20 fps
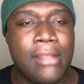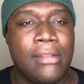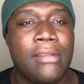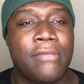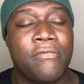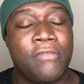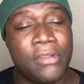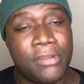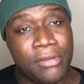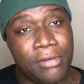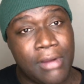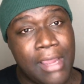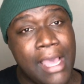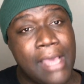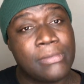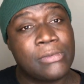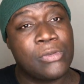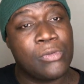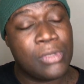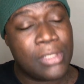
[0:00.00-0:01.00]
The fifth-year
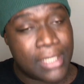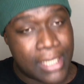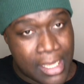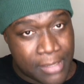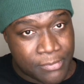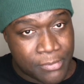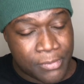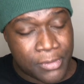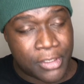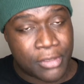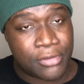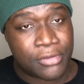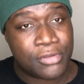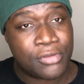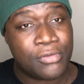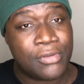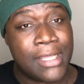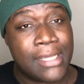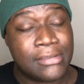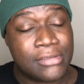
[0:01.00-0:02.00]
option would have kept him here in
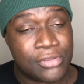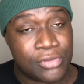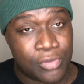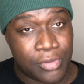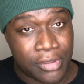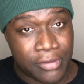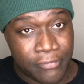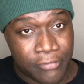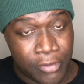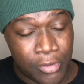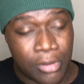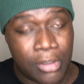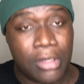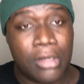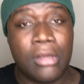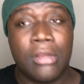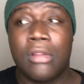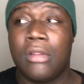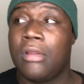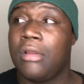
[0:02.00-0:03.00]
two thousand twenty-four.